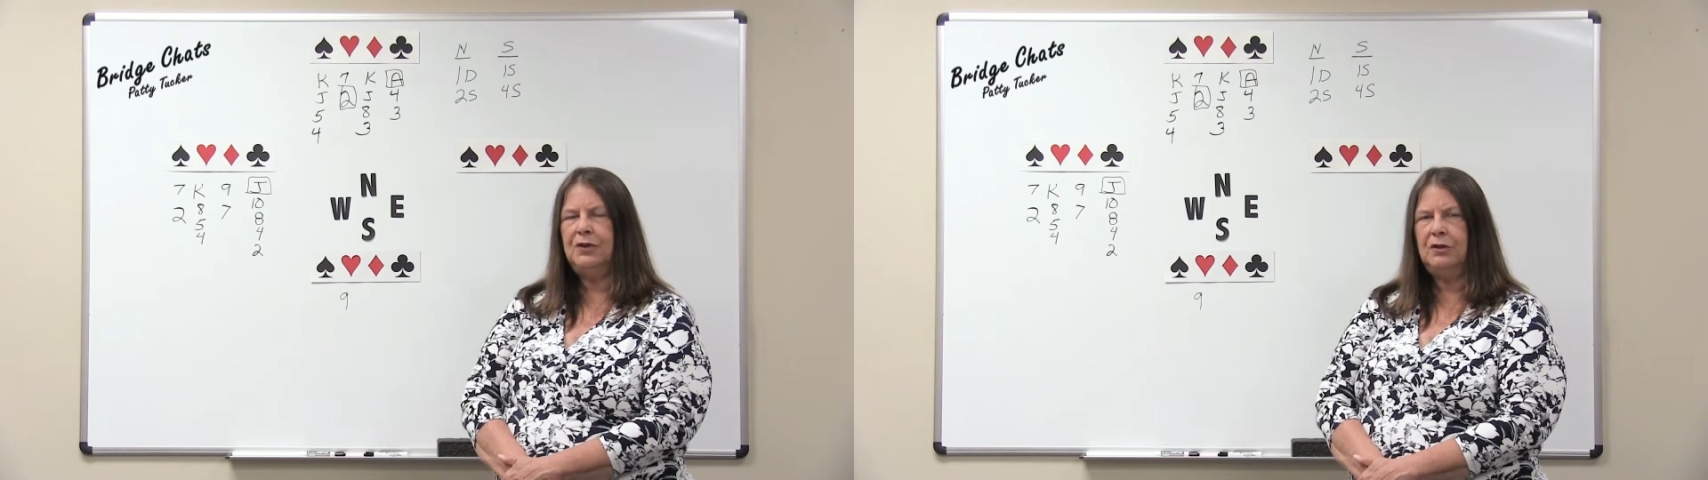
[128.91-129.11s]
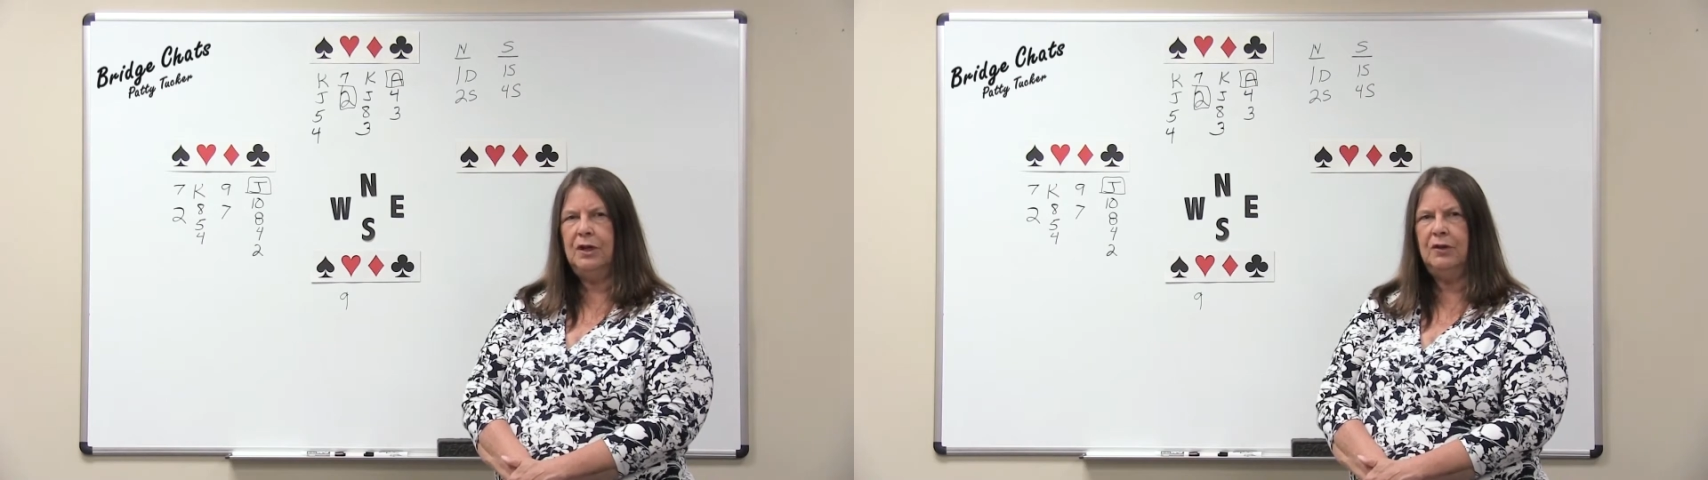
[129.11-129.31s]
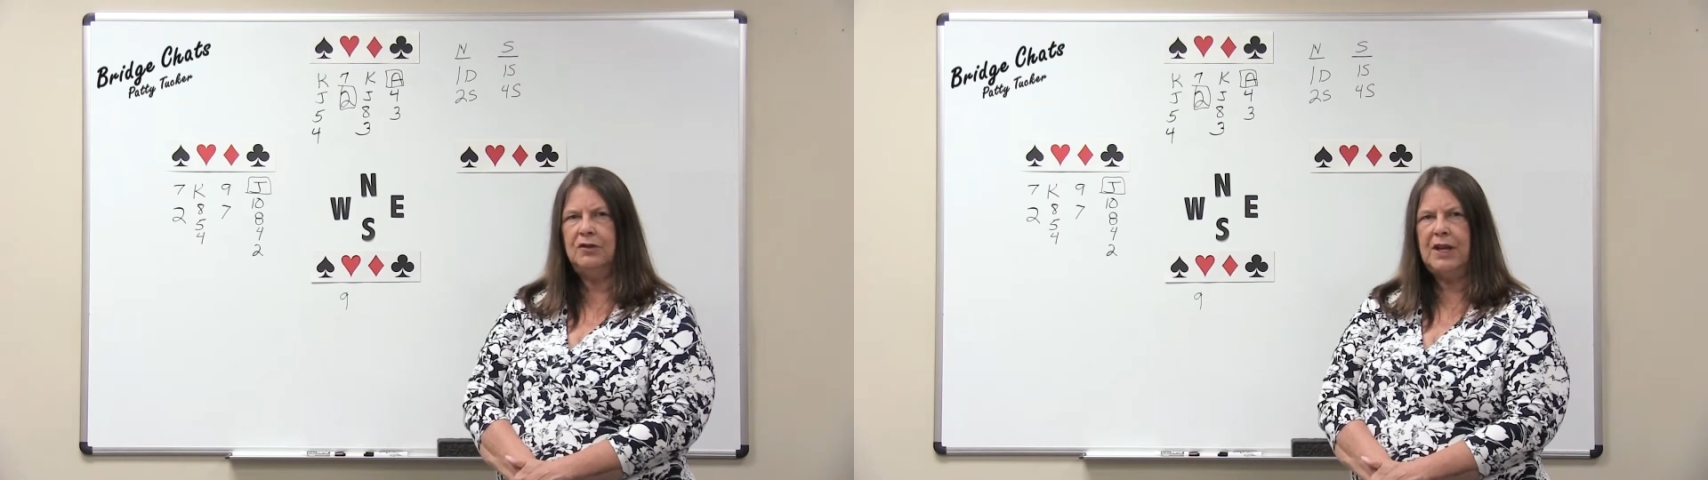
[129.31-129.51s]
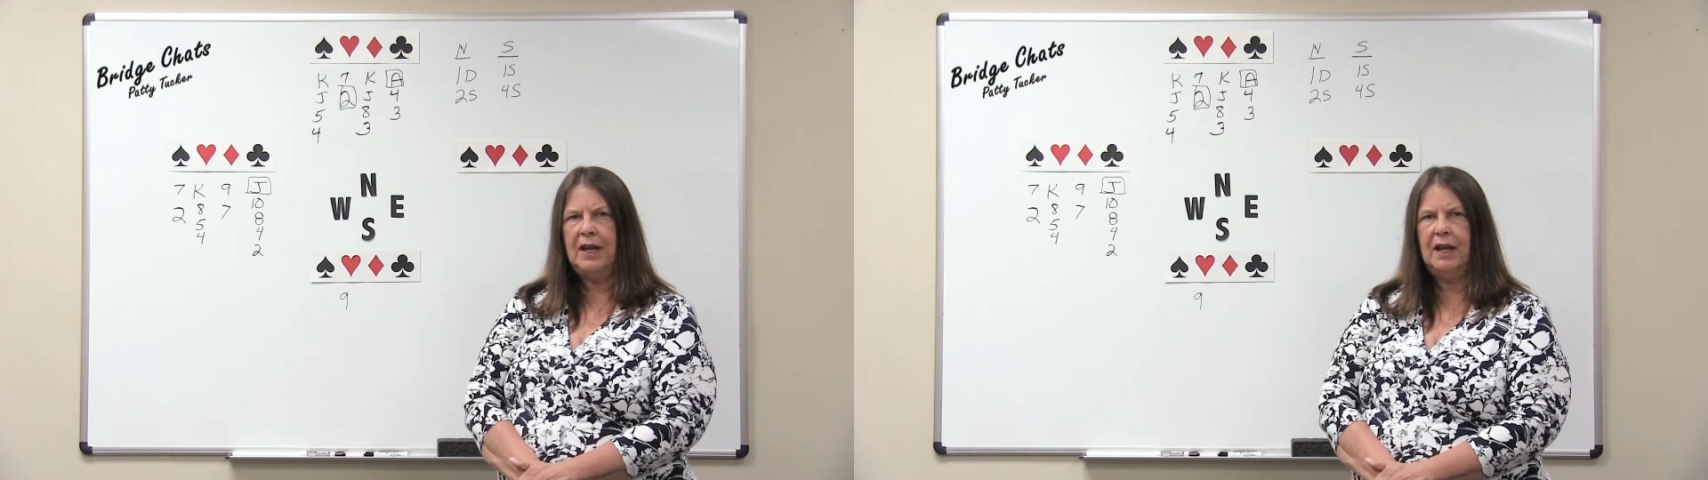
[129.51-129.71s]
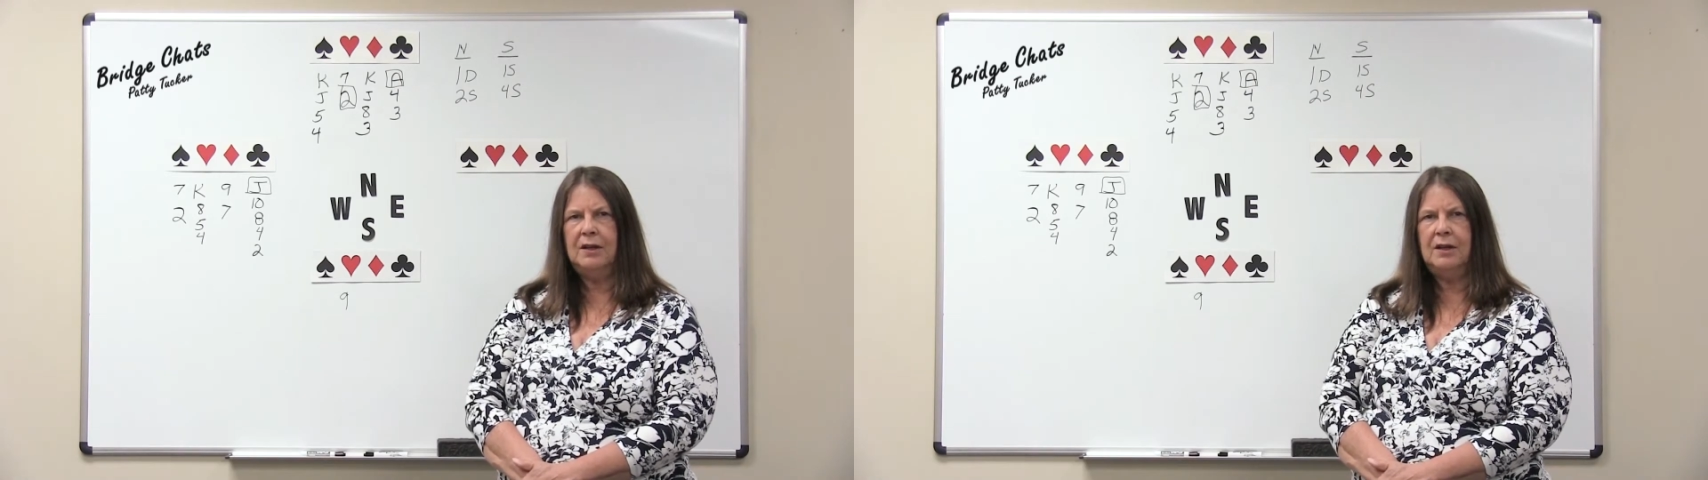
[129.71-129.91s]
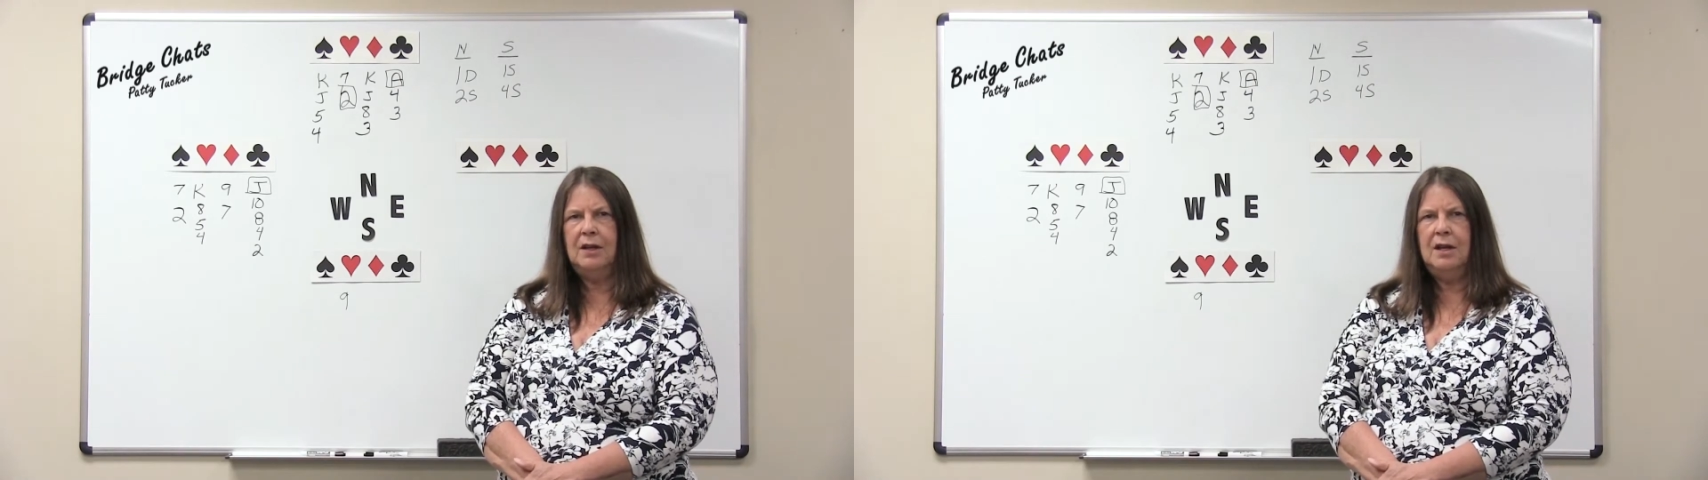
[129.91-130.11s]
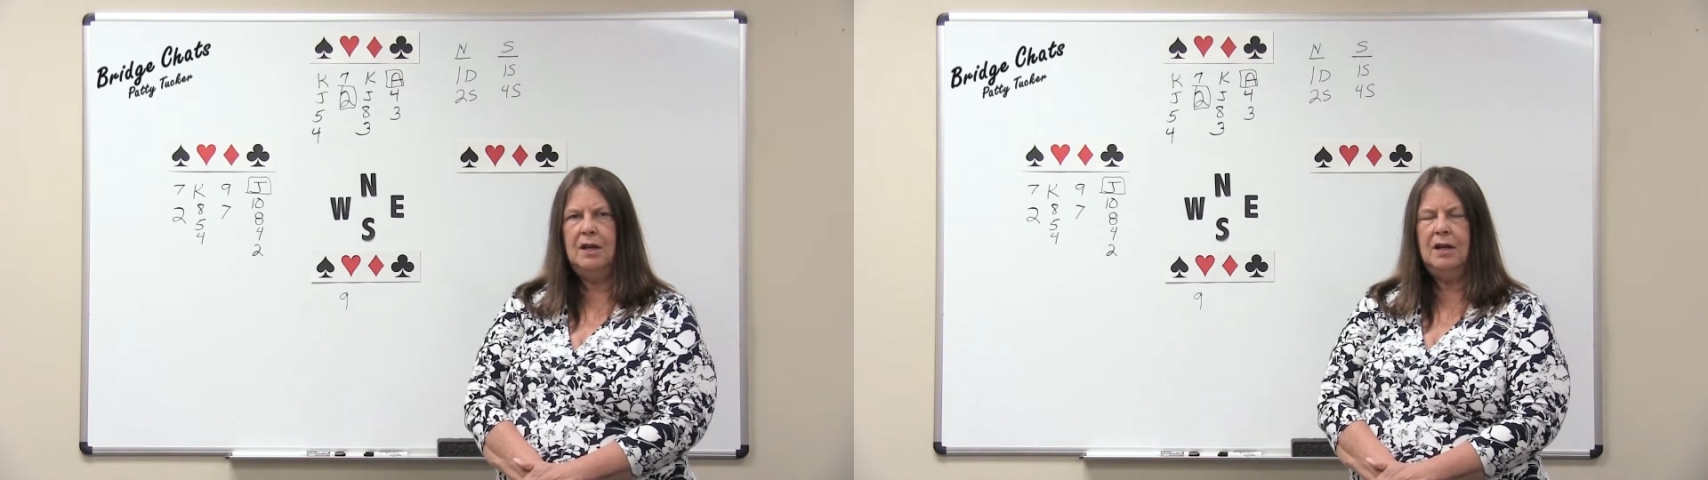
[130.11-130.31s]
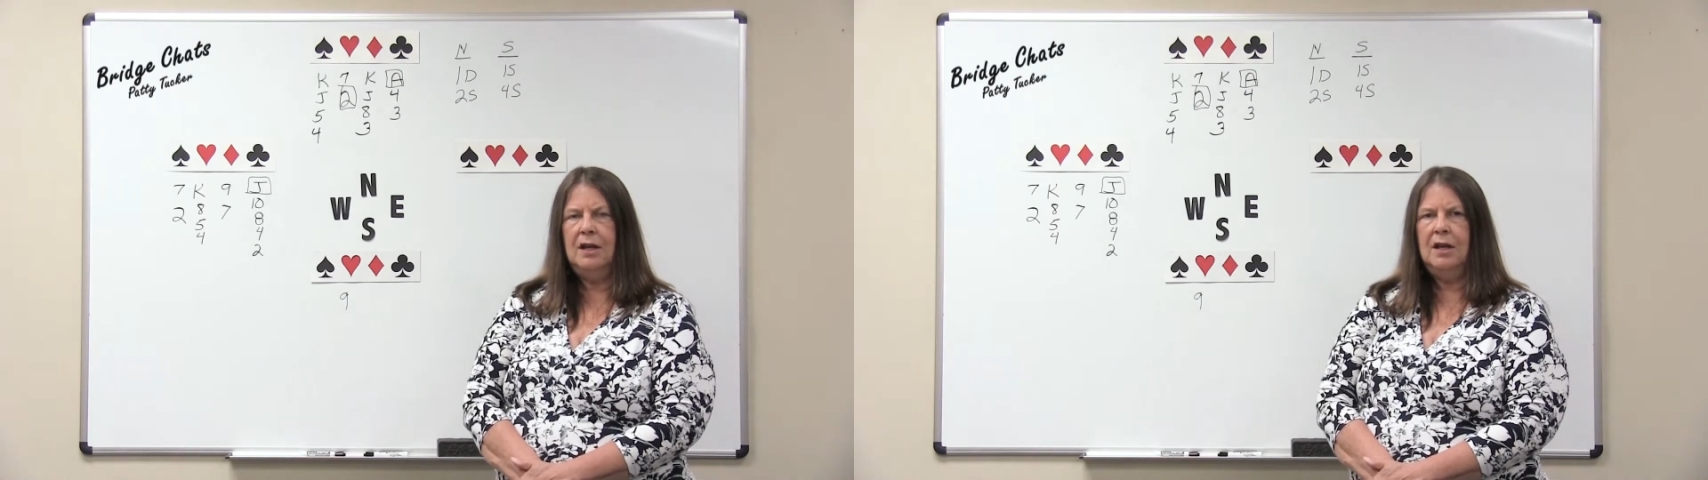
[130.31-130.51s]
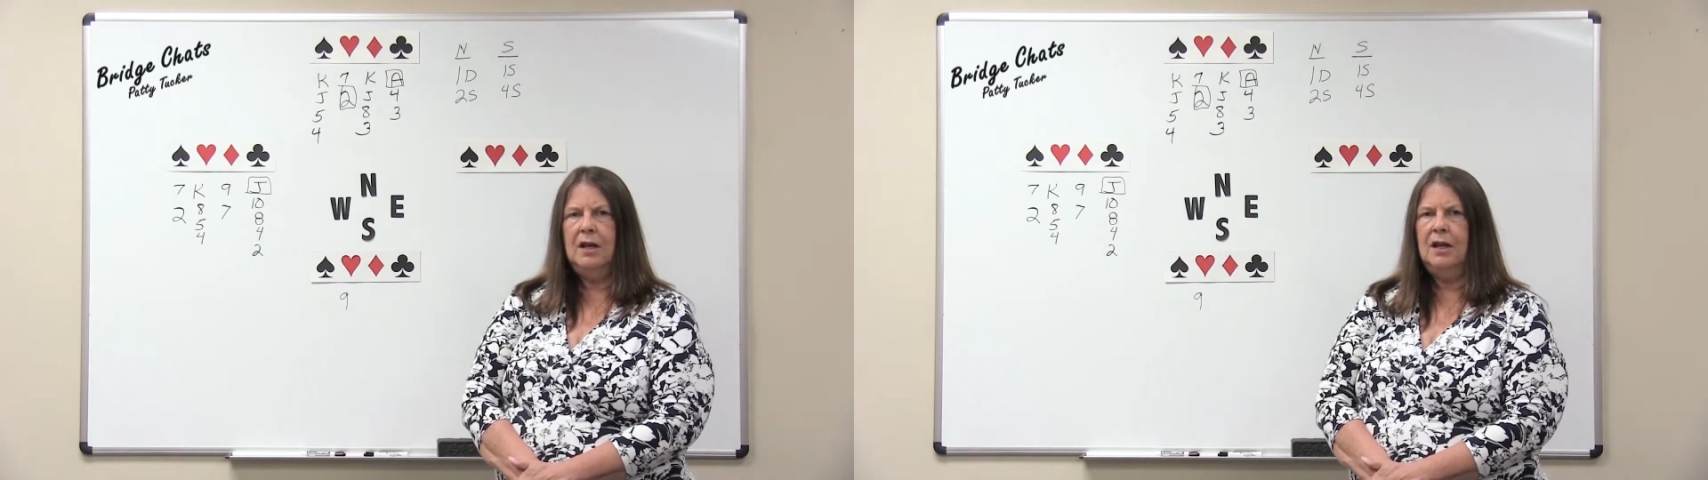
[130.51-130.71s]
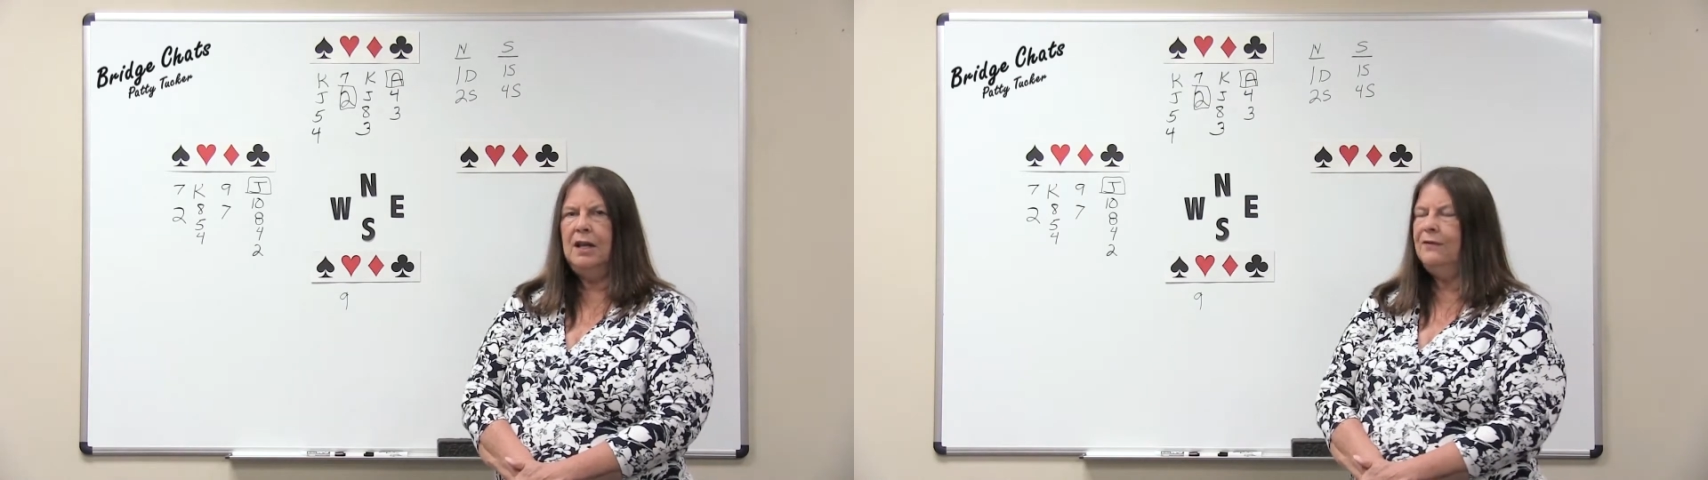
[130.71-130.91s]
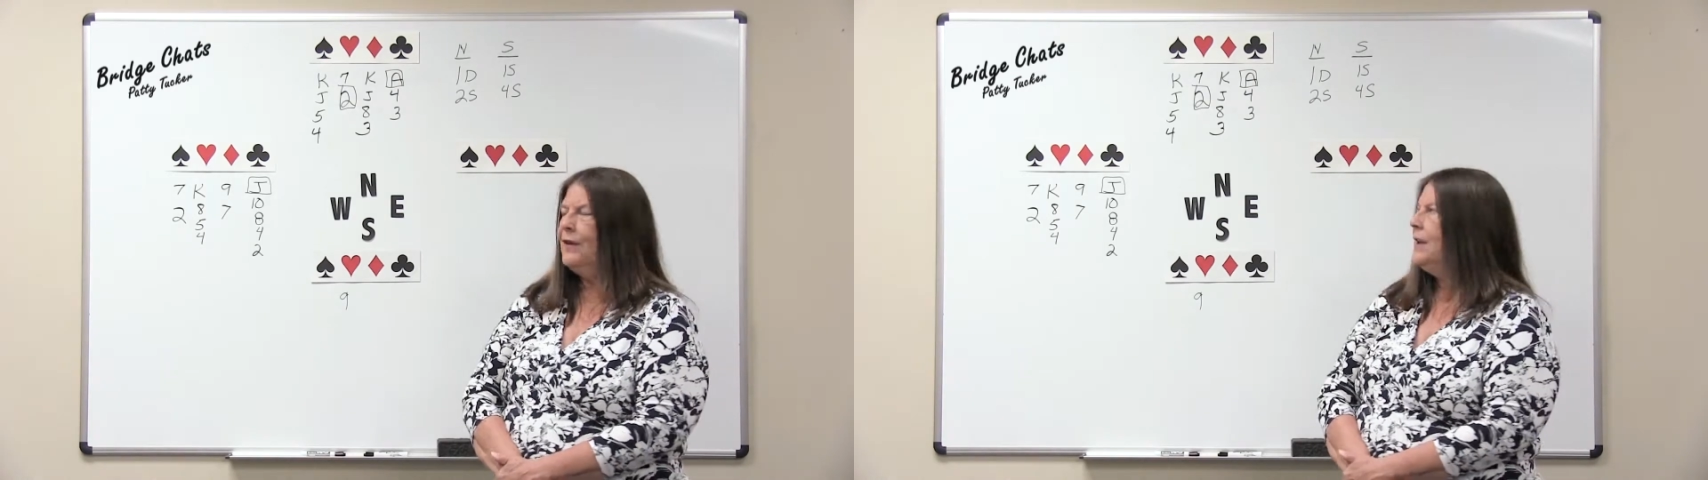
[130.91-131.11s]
declarer's hand? If